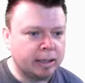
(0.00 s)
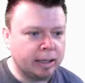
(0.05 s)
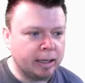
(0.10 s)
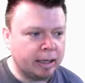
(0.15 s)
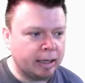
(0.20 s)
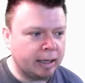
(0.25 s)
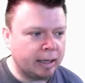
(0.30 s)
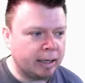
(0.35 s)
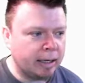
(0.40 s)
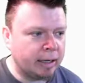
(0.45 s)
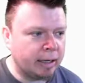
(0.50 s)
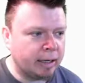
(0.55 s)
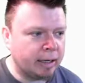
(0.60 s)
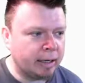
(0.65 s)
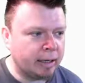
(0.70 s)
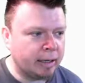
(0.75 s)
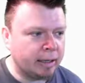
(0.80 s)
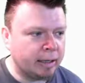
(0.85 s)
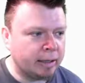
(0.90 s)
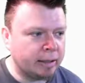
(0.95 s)

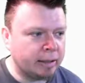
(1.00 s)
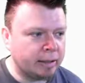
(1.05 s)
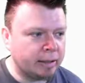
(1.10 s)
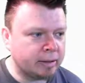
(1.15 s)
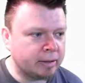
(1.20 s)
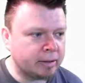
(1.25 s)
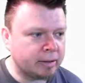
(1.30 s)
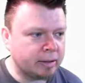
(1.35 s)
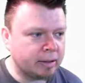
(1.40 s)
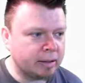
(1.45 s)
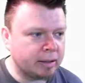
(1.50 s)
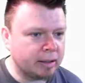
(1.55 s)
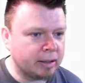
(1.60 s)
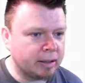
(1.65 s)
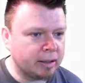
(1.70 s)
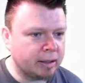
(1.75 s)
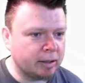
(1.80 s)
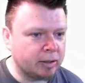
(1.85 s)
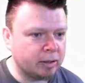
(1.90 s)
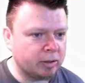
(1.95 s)
And
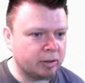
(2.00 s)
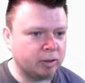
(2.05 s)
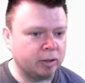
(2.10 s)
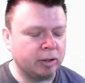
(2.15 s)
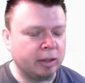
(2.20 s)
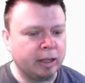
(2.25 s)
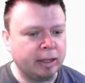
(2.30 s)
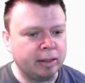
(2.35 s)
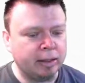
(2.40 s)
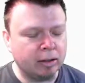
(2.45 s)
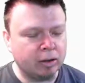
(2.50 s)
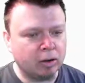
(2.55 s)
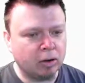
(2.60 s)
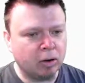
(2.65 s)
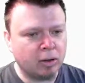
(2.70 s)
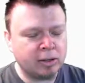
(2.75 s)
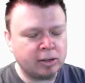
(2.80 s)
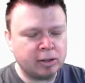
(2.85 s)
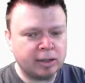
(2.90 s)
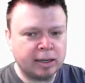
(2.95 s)
to get the
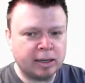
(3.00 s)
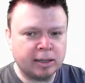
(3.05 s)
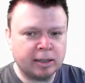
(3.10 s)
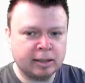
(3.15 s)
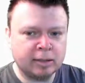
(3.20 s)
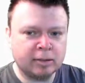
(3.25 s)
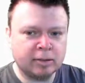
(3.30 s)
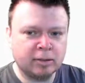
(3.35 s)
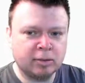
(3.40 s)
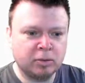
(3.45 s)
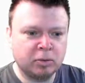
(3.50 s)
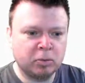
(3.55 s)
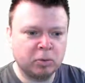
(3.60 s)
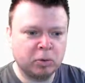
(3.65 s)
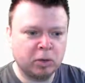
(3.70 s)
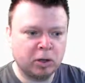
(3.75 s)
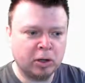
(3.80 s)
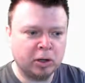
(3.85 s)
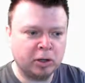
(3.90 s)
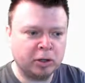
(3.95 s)
cost settings to
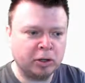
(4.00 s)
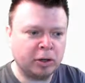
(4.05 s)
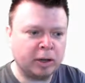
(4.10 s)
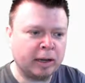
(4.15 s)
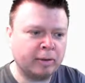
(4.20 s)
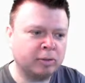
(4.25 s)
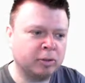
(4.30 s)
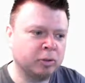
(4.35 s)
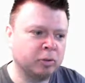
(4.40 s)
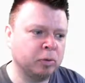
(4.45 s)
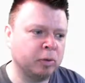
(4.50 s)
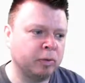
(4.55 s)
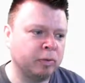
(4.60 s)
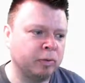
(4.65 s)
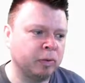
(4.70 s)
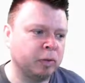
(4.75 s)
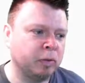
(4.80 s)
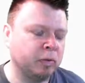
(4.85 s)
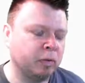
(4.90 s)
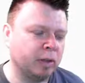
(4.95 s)
work, you have to do a
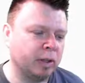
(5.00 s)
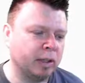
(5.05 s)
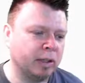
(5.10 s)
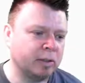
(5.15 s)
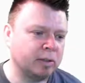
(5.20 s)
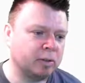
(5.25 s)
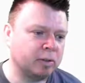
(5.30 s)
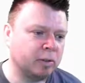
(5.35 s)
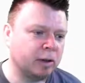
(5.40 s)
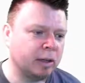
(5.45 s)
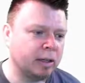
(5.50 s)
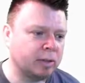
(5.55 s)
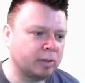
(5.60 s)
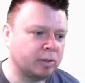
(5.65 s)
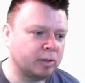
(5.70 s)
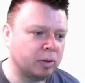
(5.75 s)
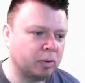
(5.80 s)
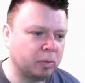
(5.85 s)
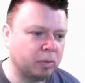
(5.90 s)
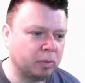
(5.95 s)
few things, right?
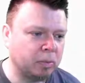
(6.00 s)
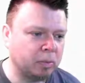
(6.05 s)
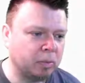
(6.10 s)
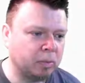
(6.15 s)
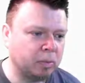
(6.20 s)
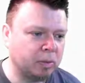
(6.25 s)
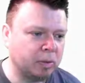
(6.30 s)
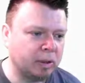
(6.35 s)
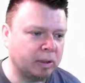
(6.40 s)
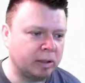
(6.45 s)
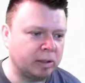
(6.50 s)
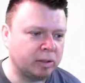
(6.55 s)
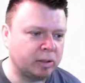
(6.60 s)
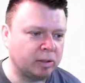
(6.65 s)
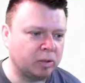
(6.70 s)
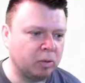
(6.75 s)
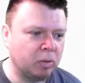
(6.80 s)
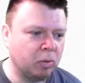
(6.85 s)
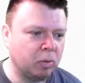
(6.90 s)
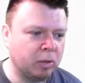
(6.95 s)
So, and it's
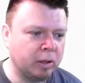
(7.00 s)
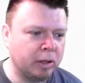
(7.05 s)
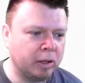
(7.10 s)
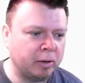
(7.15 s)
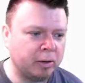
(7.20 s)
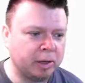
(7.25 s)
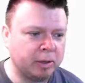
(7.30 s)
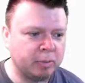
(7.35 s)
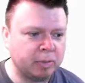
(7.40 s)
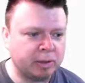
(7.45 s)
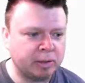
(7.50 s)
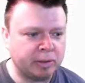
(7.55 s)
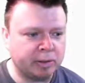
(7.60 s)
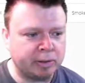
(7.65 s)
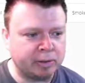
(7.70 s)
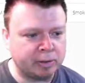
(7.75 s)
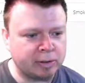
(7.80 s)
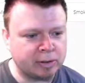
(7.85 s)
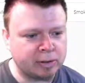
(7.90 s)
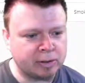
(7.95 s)
all here in
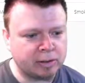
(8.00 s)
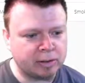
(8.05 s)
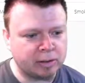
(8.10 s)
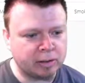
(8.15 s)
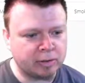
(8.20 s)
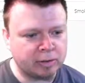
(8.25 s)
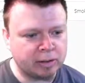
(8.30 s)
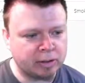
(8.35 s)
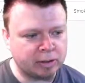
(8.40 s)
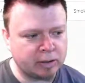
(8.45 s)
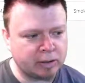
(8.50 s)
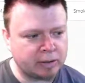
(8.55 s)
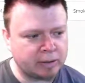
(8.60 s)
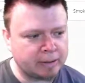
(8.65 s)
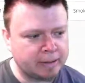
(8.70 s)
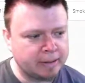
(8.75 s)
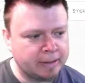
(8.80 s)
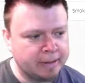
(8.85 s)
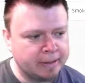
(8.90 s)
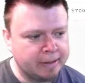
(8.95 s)
materials and
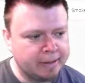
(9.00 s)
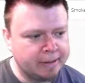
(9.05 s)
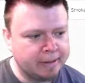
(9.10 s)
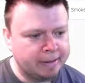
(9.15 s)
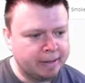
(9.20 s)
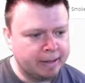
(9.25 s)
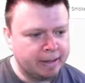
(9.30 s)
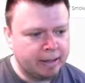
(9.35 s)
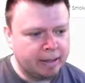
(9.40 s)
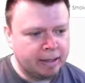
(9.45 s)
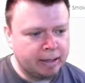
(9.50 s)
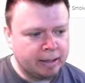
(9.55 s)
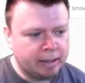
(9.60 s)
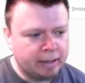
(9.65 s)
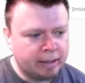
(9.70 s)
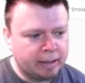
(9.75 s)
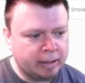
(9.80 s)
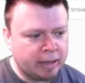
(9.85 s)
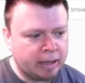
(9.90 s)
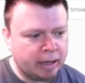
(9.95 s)
services.
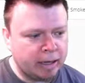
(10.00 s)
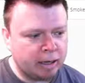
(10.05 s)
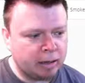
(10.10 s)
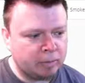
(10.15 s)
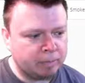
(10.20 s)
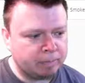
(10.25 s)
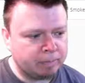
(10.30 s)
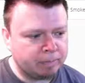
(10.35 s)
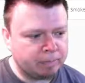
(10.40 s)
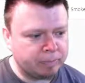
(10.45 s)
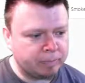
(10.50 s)
Now,